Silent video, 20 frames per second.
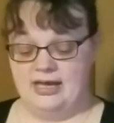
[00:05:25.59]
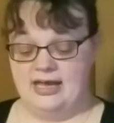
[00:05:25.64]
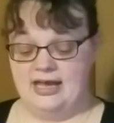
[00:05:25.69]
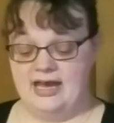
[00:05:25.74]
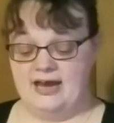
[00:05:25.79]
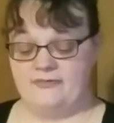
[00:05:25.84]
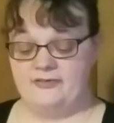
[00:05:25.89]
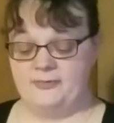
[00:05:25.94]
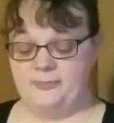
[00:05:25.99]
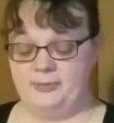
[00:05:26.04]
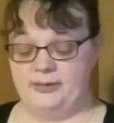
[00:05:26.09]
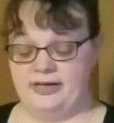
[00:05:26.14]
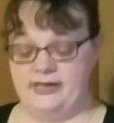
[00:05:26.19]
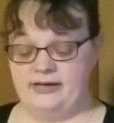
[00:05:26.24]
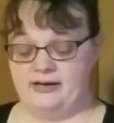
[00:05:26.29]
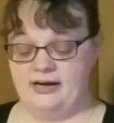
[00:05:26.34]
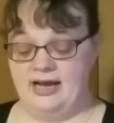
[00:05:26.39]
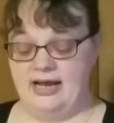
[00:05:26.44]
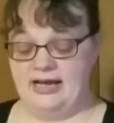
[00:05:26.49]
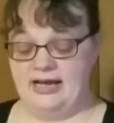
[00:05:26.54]
If the
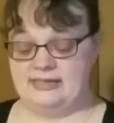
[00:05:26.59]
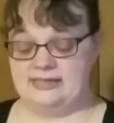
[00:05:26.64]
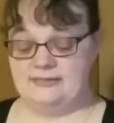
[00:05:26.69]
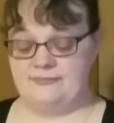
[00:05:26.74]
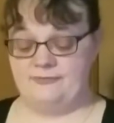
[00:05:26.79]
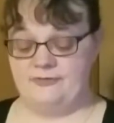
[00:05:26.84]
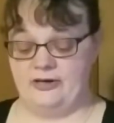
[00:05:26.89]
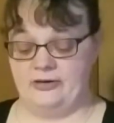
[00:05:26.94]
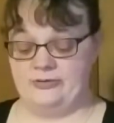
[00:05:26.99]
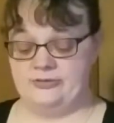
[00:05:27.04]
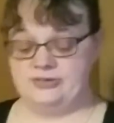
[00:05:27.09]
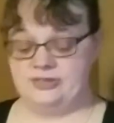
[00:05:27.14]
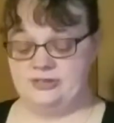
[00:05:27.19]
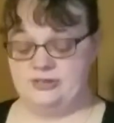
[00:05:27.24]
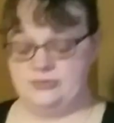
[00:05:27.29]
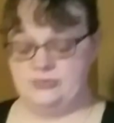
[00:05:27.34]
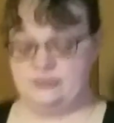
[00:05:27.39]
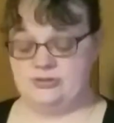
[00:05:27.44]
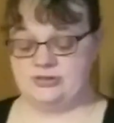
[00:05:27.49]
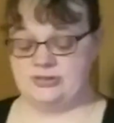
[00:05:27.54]
player fails to
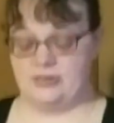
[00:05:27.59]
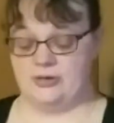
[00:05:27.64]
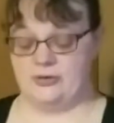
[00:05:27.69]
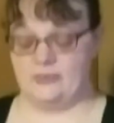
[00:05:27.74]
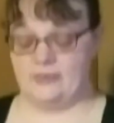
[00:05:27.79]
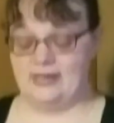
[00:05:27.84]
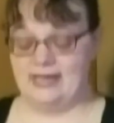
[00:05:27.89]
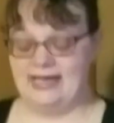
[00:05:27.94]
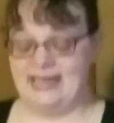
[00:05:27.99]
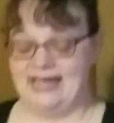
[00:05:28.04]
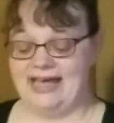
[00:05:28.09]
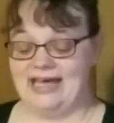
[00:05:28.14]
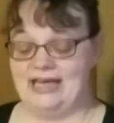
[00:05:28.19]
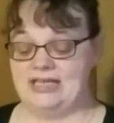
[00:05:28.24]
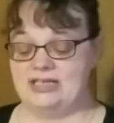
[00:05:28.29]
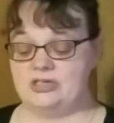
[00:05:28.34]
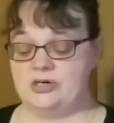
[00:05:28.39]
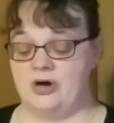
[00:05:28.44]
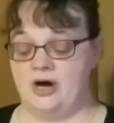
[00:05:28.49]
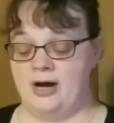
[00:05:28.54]
do so and
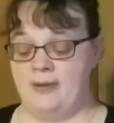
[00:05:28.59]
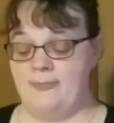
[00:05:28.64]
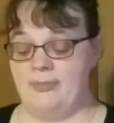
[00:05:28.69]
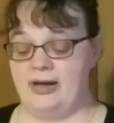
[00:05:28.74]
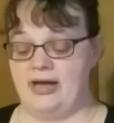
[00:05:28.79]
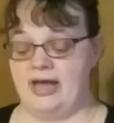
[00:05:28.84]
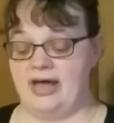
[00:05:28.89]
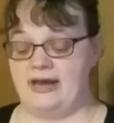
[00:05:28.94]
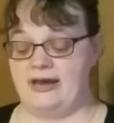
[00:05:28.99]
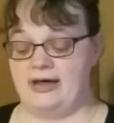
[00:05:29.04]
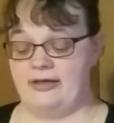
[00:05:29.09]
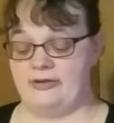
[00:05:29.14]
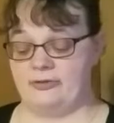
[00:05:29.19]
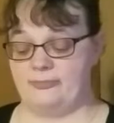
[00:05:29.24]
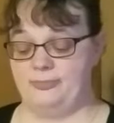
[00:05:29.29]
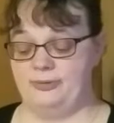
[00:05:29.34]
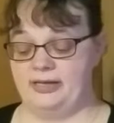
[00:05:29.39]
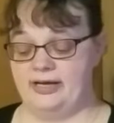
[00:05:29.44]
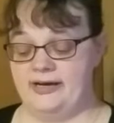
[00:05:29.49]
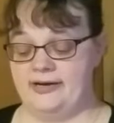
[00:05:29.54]
is caught by another
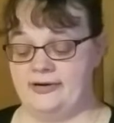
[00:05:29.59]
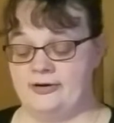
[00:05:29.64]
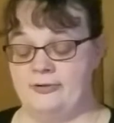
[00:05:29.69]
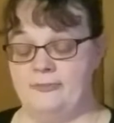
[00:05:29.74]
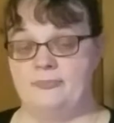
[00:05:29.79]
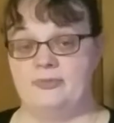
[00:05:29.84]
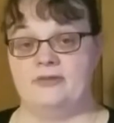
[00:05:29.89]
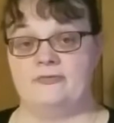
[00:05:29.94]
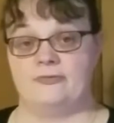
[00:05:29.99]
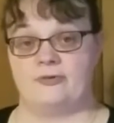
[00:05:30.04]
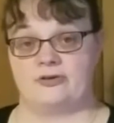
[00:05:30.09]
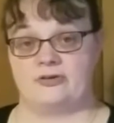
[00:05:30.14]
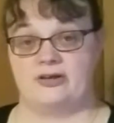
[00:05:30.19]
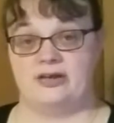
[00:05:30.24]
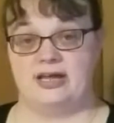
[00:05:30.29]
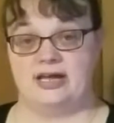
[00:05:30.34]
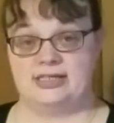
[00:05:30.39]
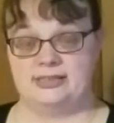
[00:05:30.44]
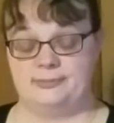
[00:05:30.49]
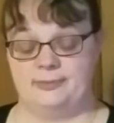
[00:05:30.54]
player before the
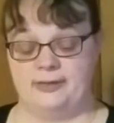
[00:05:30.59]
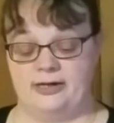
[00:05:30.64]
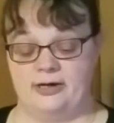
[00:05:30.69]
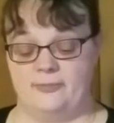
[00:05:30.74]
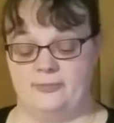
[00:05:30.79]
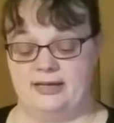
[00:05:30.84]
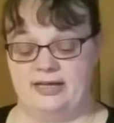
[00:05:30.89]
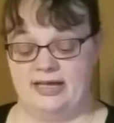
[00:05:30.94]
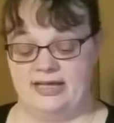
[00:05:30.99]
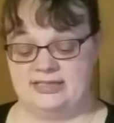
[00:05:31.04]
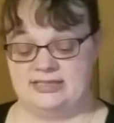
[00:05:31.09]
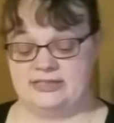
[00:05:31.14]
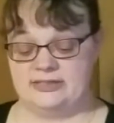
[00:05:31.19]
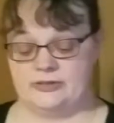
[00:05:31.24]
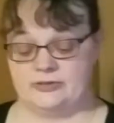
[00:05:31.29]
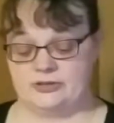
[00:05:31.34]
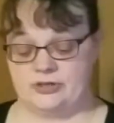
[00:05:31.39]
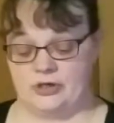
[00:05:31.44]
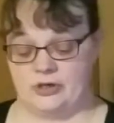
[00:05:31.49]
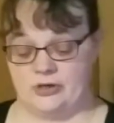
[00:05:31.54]
next player begins
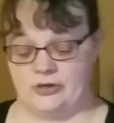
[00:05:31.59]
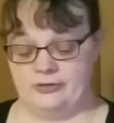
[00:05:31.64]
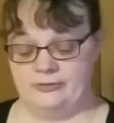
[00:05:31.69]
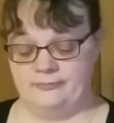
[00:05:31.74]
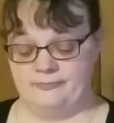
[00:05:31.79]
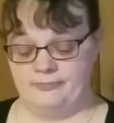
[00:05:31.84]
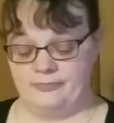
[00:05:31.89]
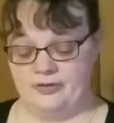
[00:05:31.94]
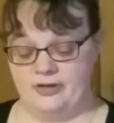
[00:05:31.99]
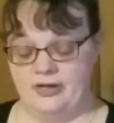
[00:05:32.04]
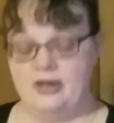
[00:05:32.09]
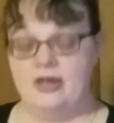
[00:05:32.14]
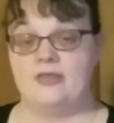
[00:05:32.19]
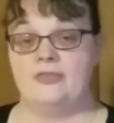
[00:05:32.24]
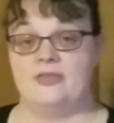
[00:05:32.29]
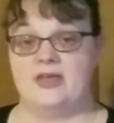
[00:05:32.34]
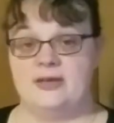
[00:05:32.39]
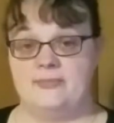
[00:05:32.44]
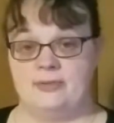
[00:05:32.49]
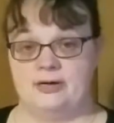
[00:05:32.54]
their turn,
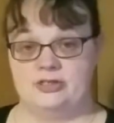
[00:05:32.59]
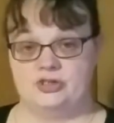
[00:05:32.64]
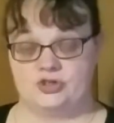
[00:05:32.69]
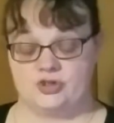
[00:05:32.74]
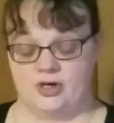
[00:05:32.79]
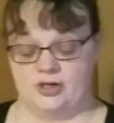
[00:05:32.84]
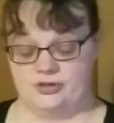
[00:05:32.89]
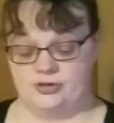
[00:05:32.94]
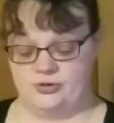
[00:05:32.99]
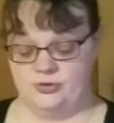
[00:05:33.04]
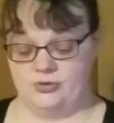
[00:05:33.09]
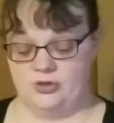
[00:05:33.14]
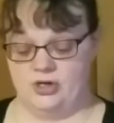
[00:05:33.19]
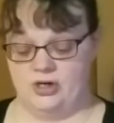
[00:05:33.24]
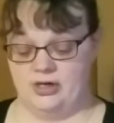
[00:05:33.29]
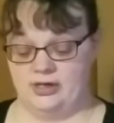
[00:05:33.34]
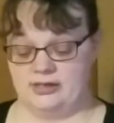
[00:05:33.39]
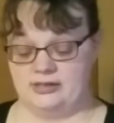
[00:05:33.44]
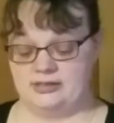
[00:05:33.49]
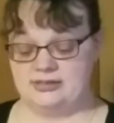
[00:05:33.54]
they must draw 2
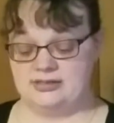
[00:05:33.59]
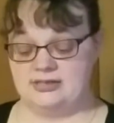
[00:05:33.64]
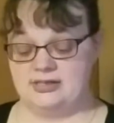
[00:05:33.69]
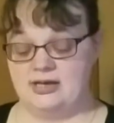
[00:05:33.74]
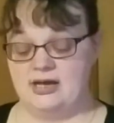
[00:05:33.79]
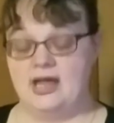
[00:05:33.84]
cards.